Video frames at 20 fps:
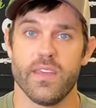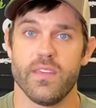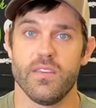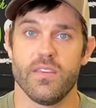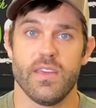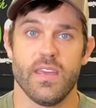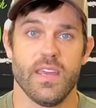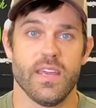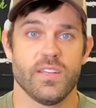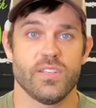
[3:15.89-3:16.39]
You
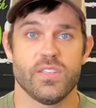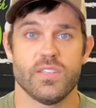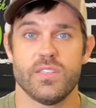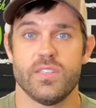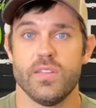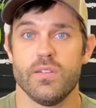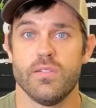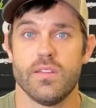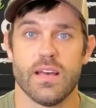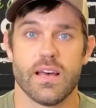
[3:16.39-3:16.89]
can't just
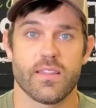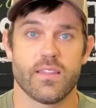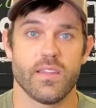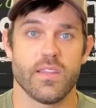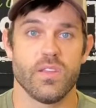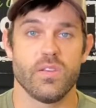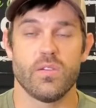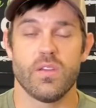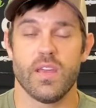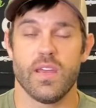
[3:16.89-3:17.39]
do
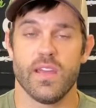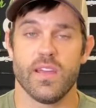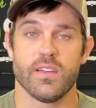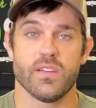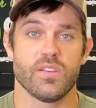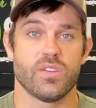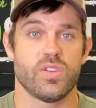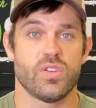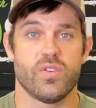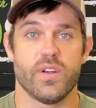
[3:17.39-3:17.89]
nothing, you
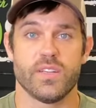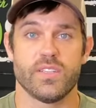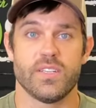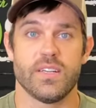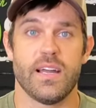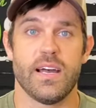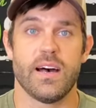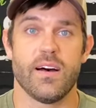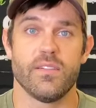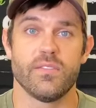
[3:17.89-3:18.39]
can't stretch it
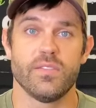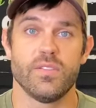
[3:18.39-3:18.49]
out.